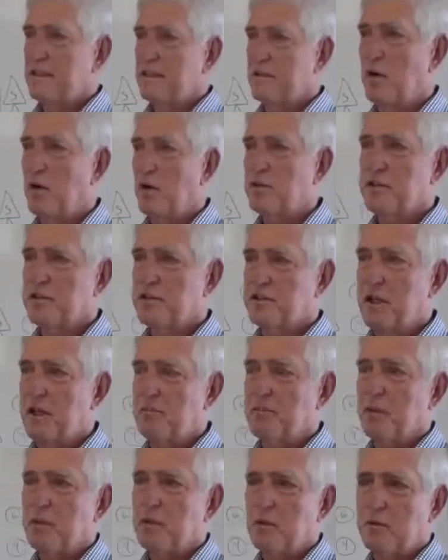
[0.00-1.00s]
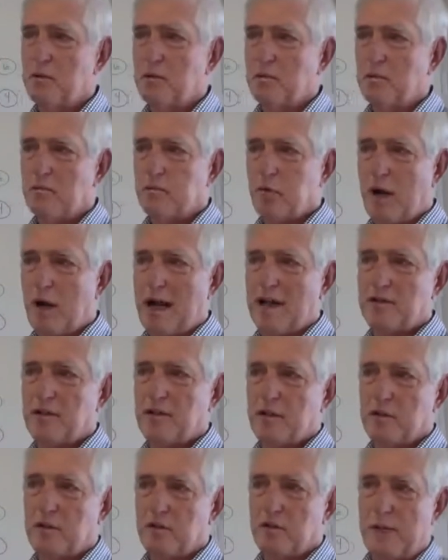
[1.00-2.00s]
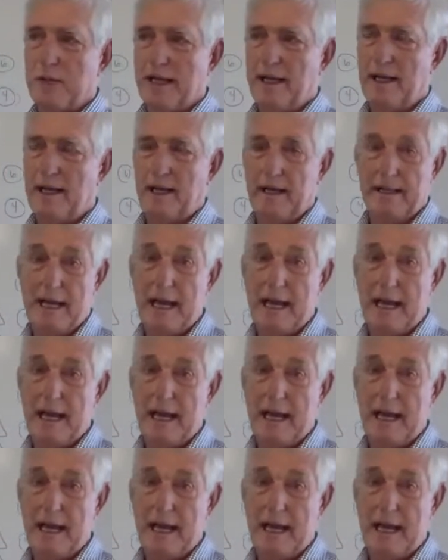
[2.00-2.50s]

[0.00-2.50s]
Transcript: the most simple, practical way.